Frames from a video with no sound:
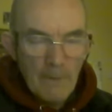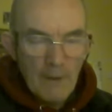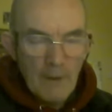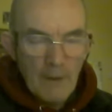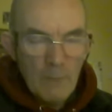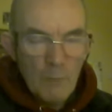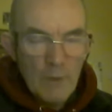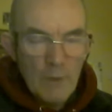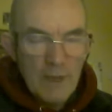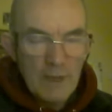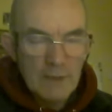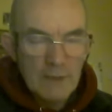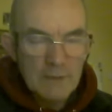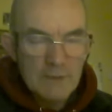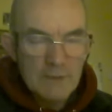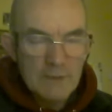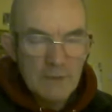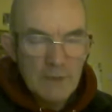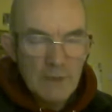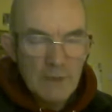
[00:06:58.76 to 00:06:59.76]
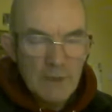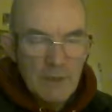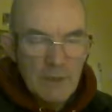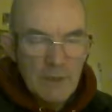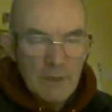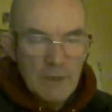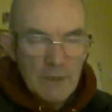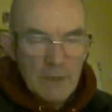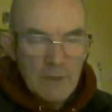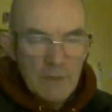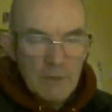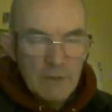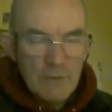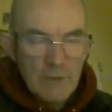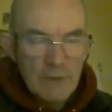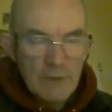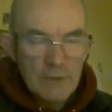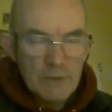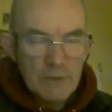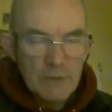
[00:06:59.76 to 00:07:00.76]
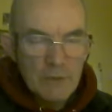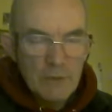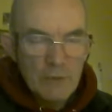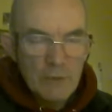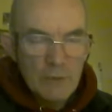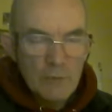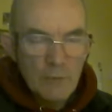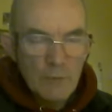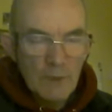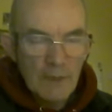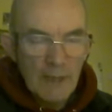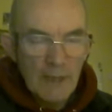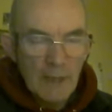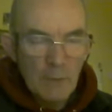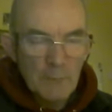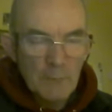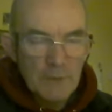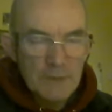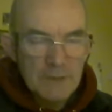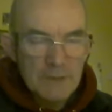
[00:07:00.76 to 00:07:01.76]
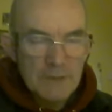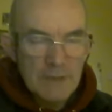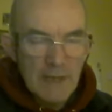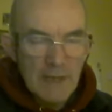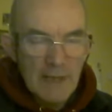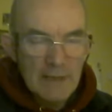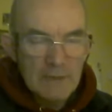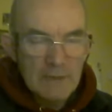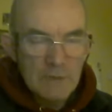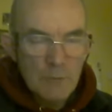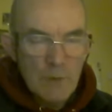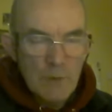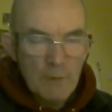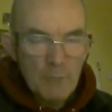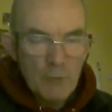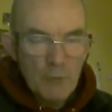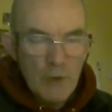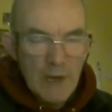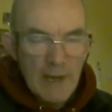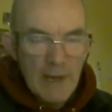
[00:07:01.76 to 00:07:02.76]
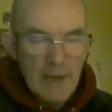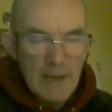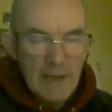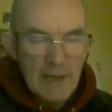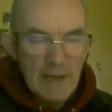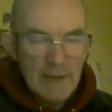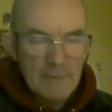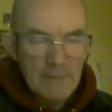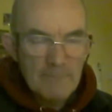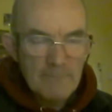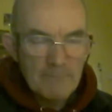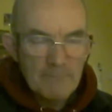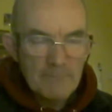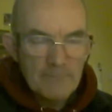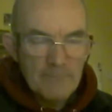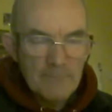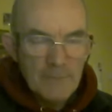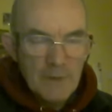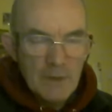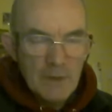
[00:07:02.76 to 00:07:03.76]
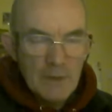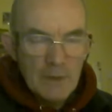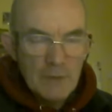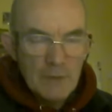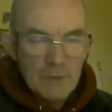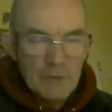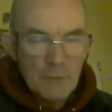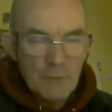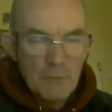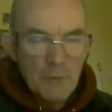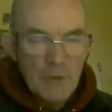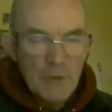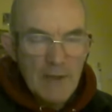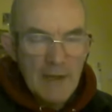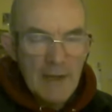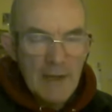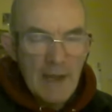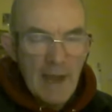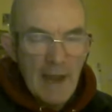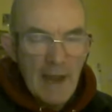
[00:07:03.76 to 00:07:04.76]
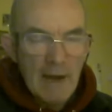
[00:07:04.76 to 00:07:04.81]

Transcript: And we ask that you will help us as we pray to bring